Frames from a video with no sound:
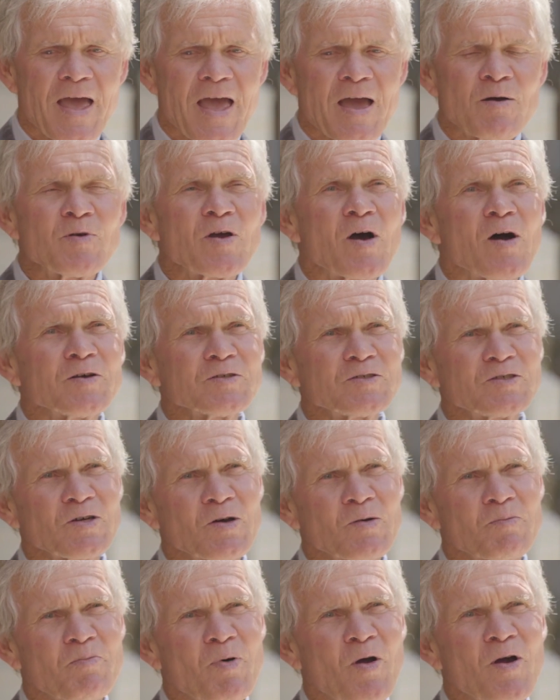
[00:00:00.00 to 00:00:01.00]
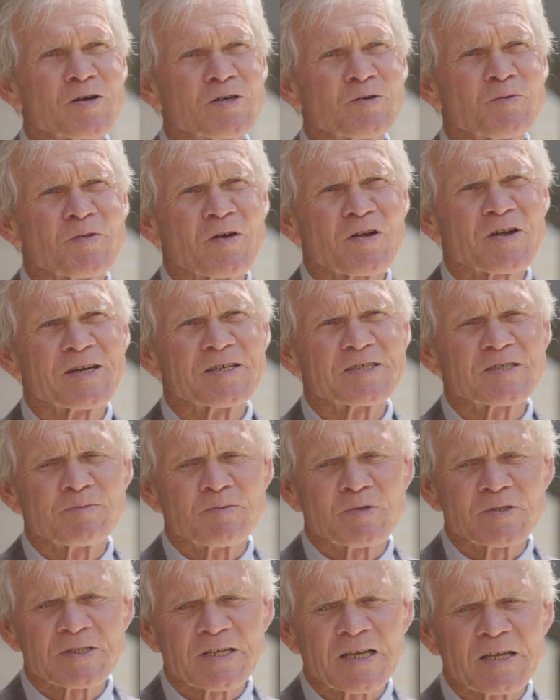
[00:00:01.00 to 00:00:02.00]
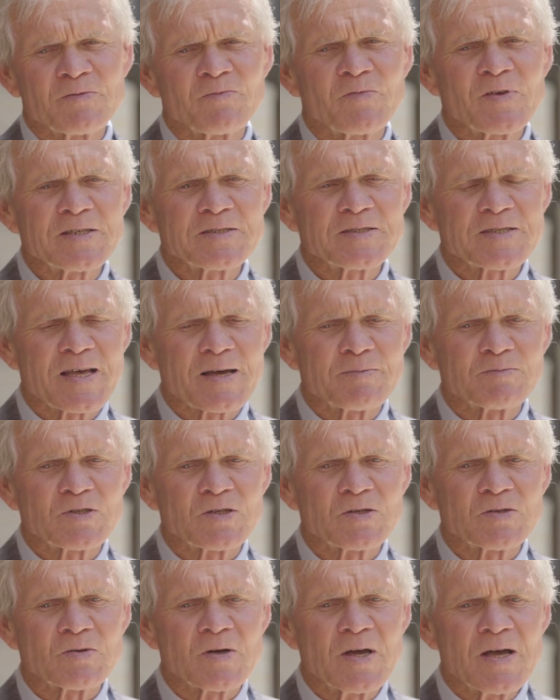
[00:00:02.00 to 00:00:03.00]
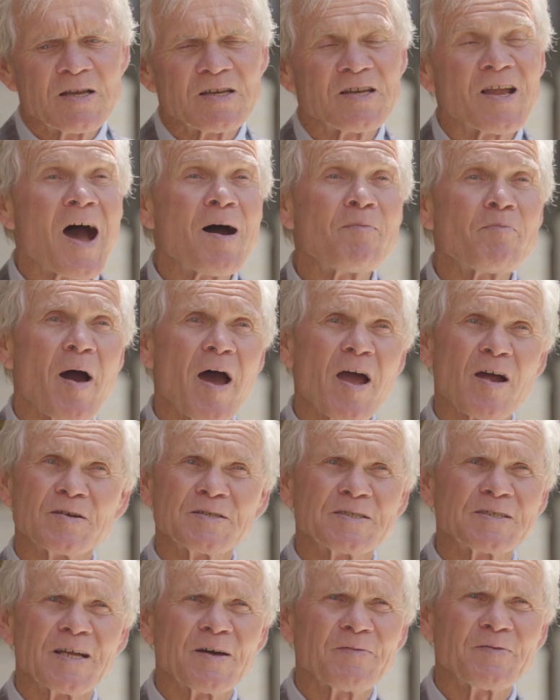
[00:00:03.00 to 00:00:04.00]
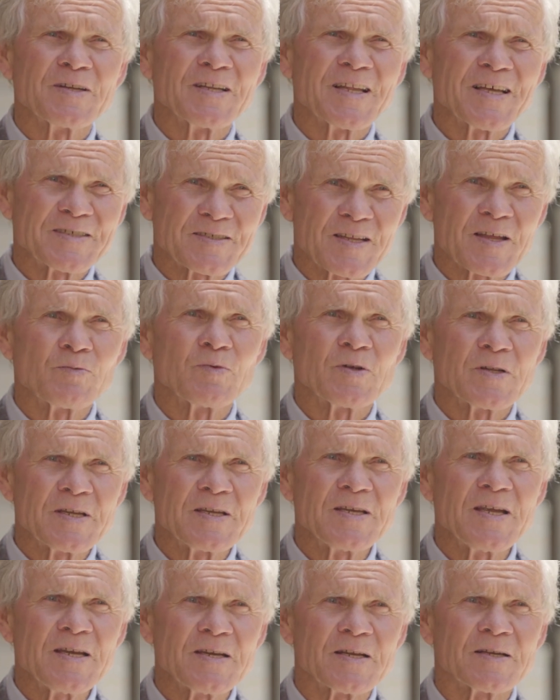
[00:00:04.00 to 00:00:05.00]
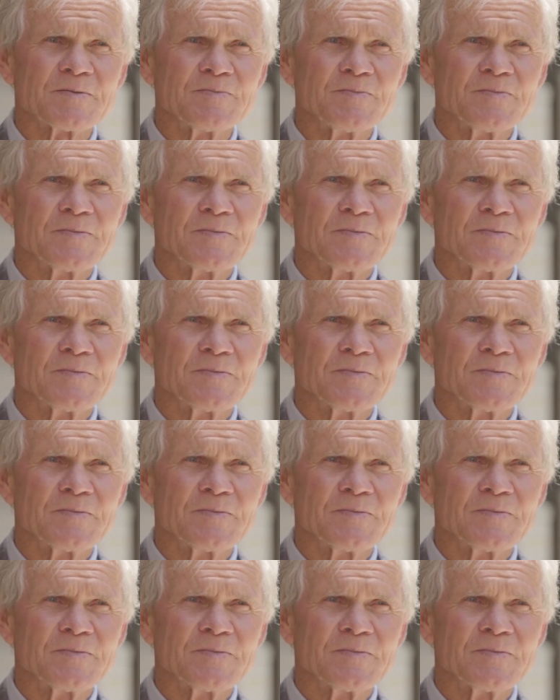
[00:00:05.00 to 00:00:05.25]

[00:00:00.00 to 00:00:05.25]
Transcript: And we also partner with our customers to convince them to not buy our stuff unless they really need it.